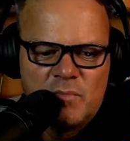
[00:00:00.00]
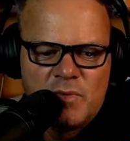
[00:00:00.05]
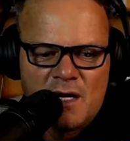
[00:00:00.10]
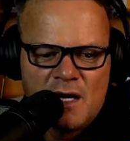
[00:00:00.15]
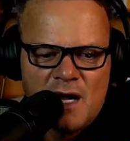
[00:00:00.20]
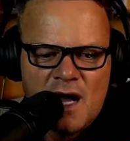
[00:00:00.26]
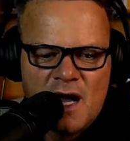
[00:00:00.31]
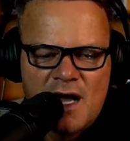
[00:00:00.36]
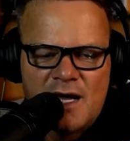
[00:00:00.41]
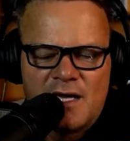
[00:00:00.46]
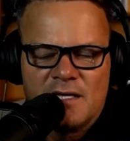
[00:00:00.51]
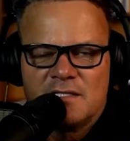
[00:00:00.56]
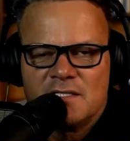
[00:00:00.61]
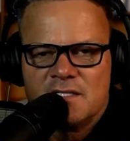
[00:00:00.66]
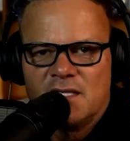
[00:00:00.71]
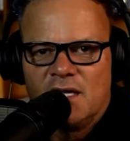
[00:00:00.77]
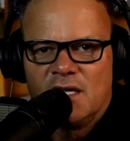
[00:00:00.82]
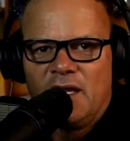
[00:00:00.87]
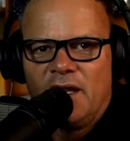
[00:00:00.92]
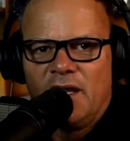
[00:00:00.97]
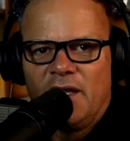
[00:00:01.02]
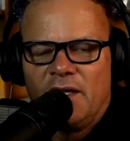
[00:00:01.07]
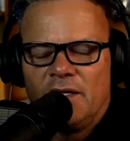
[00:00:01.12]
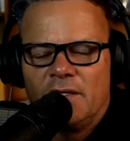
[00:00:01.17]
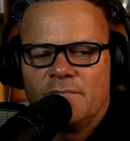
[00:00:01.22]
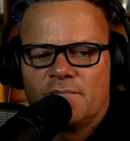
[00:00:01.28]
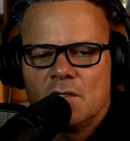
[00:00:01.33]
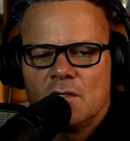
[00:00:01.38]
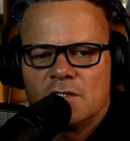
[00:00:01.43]
But I
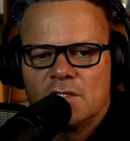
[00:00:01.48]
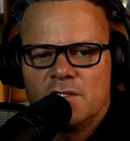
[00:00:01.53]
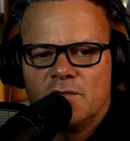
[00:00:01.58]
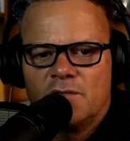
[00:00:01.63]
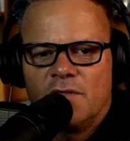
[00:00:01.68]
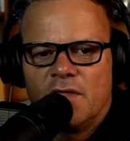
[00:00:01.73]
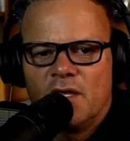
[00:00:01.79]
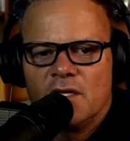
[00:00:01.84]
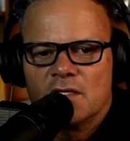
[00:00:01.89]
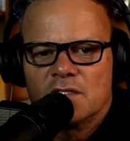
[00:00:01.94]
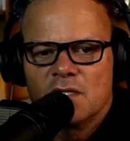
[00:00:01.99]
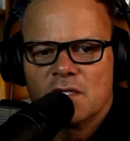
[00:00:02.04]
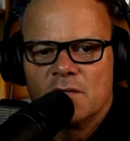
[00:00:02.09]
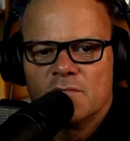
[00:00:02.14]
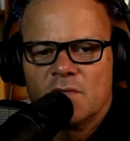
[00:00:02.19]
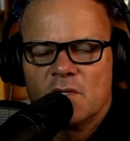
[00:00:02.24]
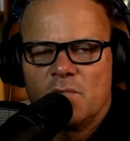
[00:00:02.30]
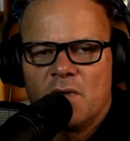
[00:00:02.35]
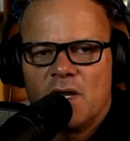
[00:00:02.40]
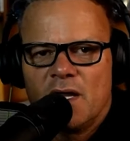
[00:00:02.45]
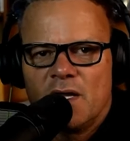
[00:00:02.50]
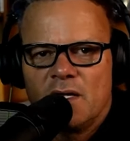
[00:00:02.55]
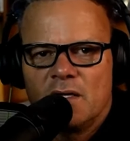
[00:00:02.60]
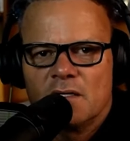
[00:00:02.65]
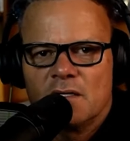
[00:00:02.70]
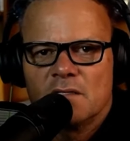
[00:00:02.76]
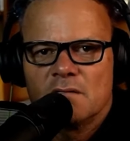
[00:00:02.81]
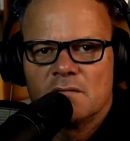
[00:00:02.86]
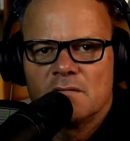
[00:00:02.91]
say two things come to mind.